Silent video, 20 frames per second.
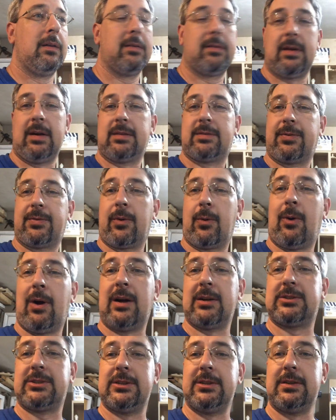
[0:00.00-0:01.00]
thanks for
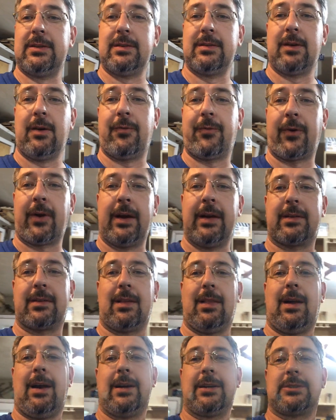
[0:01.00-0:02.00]
watching. Don't forget to
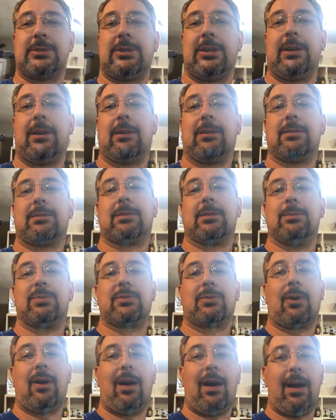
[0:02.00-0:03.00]
like, share, and
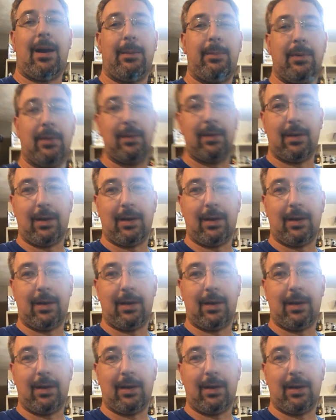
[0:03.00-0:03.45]
subscribe,